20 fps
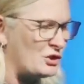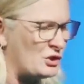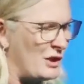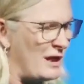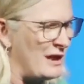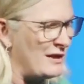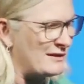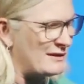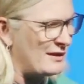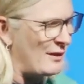
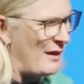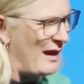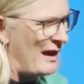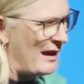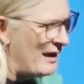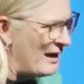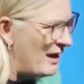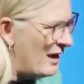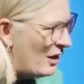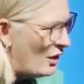train, so I
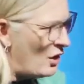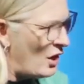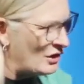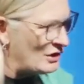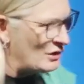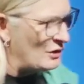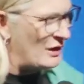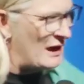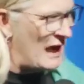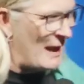got
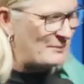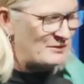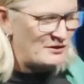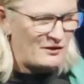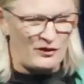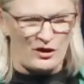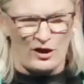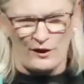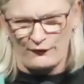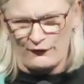two cups
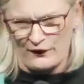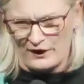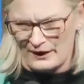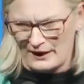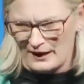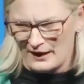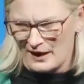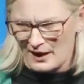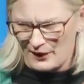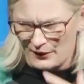of coffee,
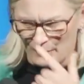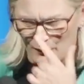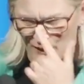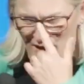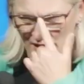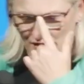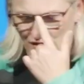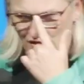and I thought I'd